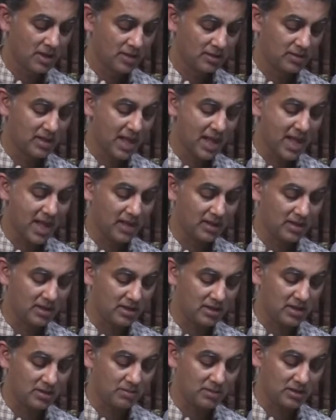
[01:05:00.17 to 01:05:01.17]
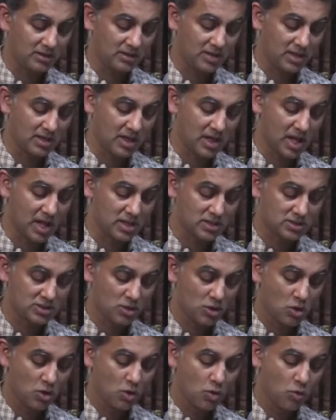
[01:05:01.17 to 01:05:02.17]
The angry demon then asked
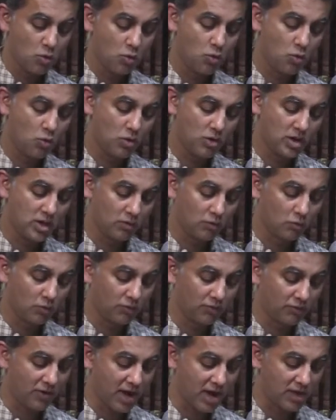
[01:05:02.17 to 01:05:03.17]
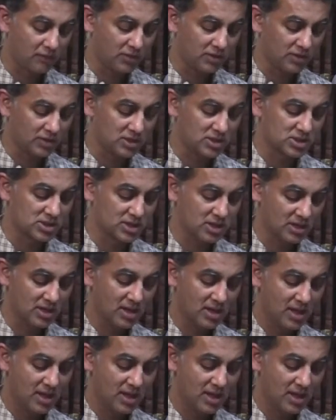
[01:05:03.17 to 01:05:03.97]
who he could fight with instead,